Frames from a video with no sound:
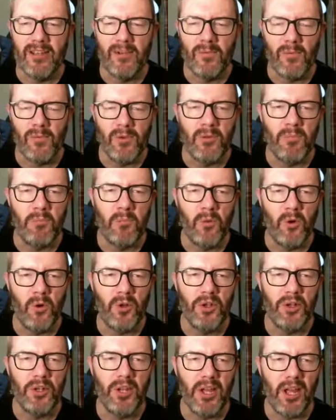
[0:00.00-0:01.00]

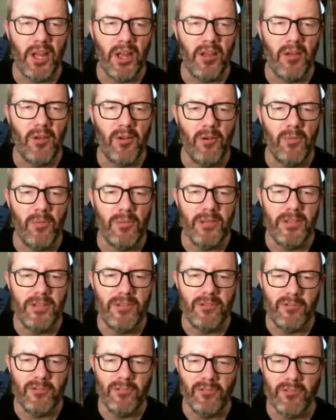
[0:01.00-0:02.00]
1-1 at home in
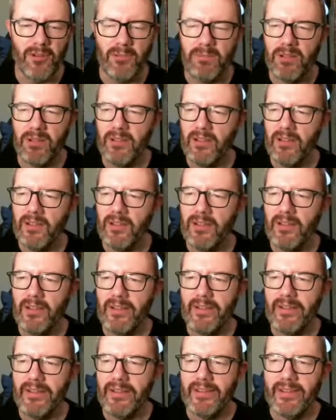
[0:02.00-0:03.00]
Europe?
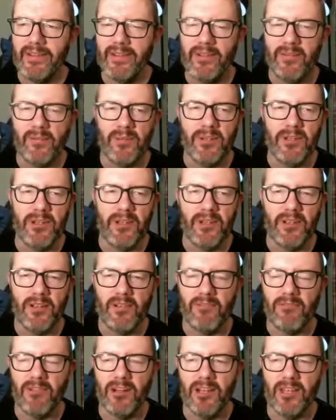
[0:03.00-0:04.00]
No wonder they
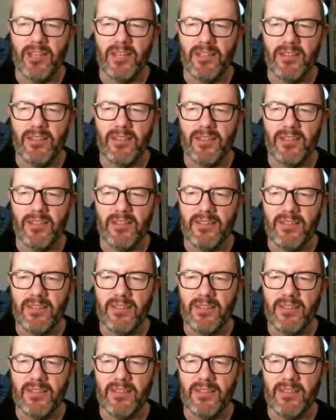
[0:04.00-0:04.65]
got relegated this